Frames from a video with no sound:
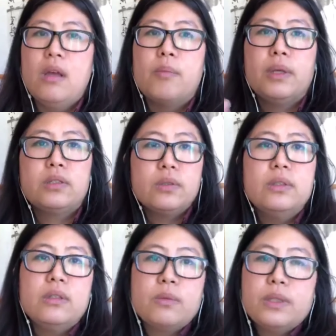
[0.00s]
But
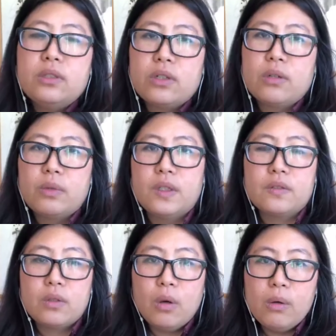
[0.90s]
during the winter, when it's
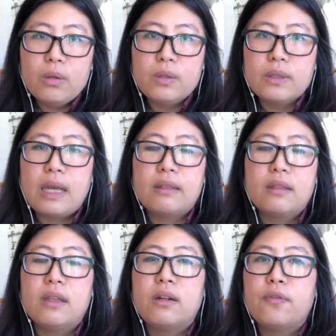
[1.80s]
cold,
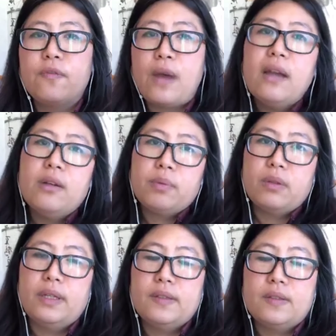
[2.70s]
their
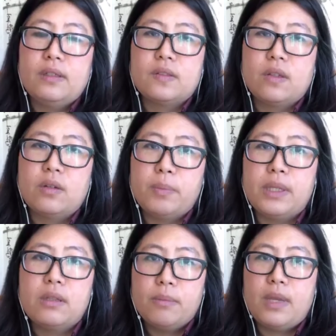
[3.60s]
fireplace is going to be
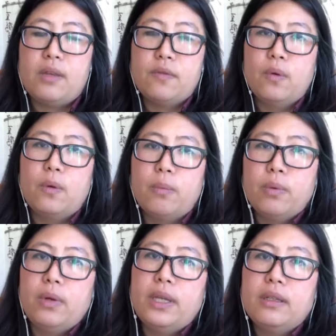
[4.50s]
the main focal
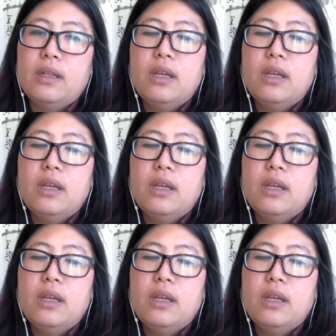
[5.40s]
point.